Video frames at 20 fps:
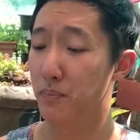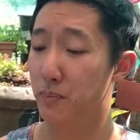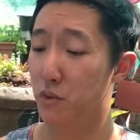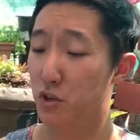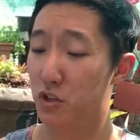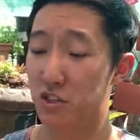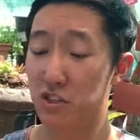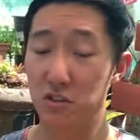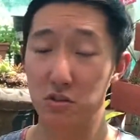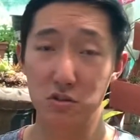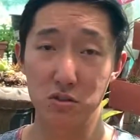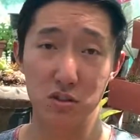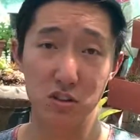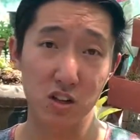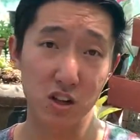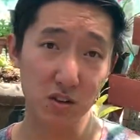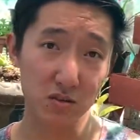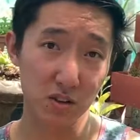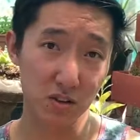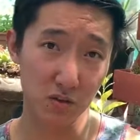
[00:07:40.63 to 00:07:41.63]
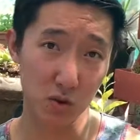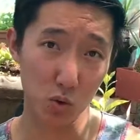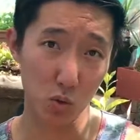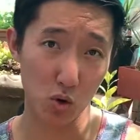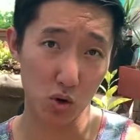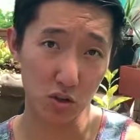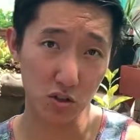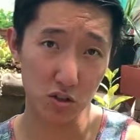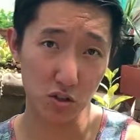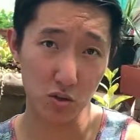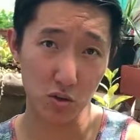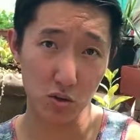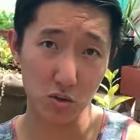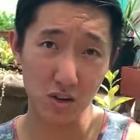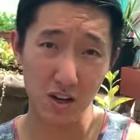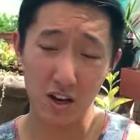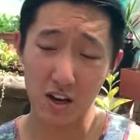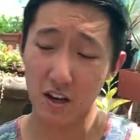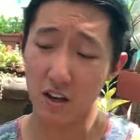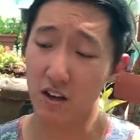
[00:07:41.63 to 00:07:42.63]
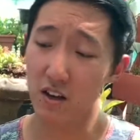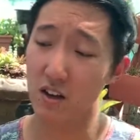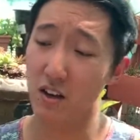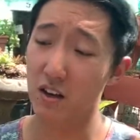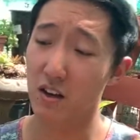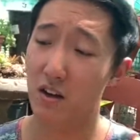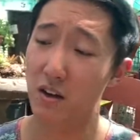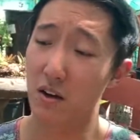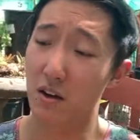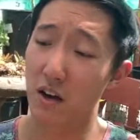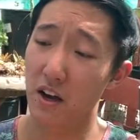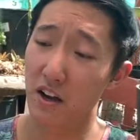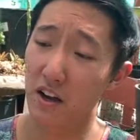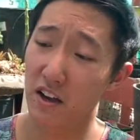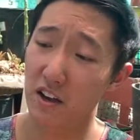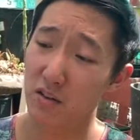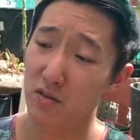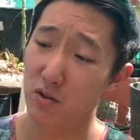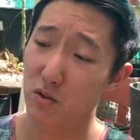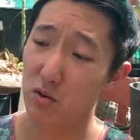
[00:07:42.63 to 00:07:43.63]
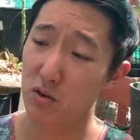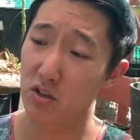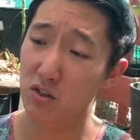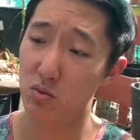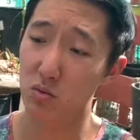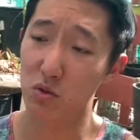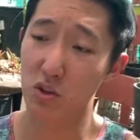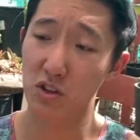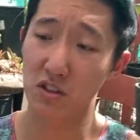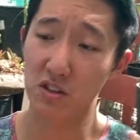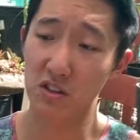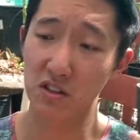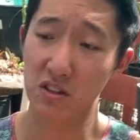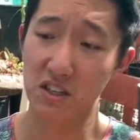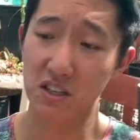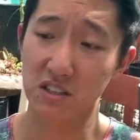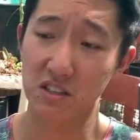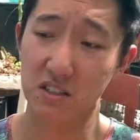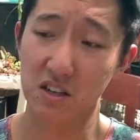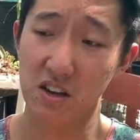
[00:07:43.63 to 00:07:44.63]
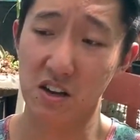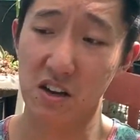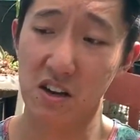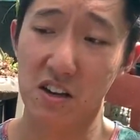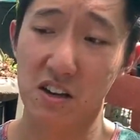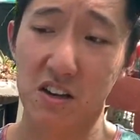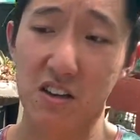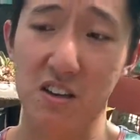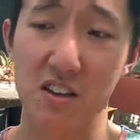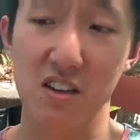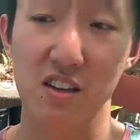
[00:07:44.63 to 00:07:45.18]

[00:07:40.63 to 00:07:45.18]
You can use gloves if you want to. I have noticed with this guy